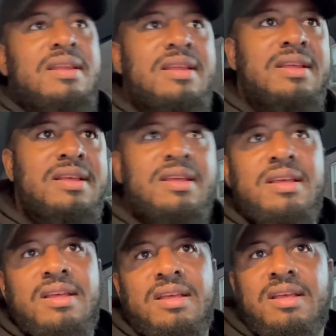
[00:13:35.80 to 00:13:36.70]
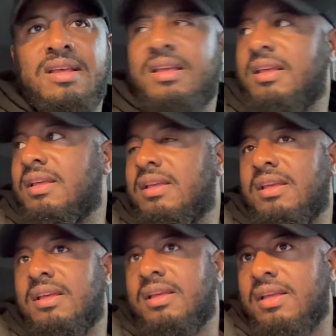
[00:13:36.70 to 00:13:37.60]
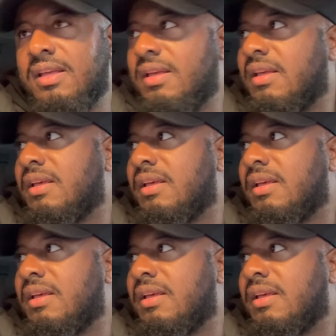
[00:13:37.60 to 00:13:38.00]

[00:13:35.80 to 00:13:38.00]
No one is speaking in this clip.